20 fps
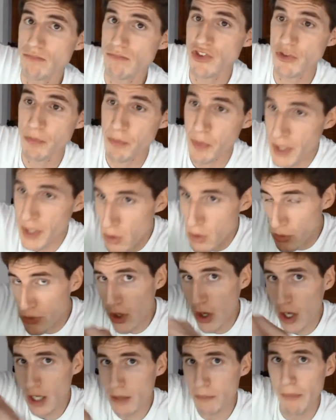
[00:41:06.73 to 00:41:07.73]
sprinkle
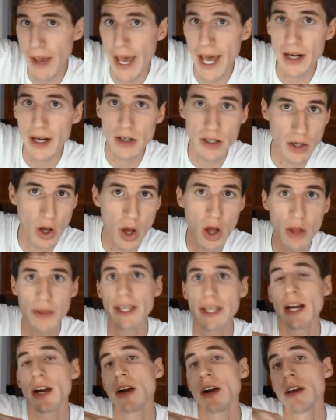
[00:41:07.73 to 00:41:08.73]
dark matter in all
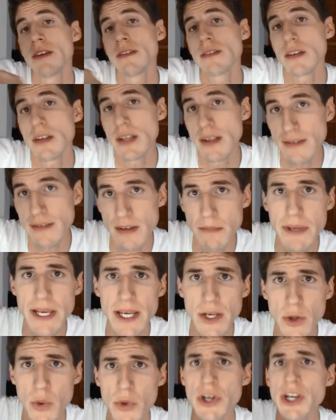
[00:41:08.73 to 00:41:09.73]
the areas it needs to
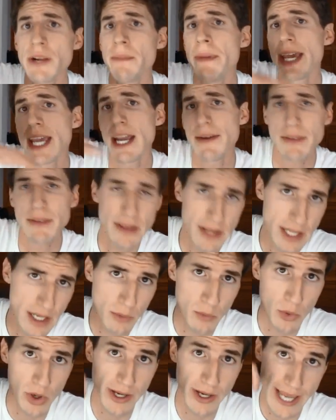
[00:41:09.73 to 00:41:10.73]
be in order to make
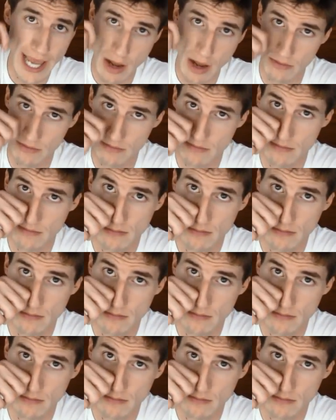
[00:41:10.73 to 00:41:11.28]
everything work out.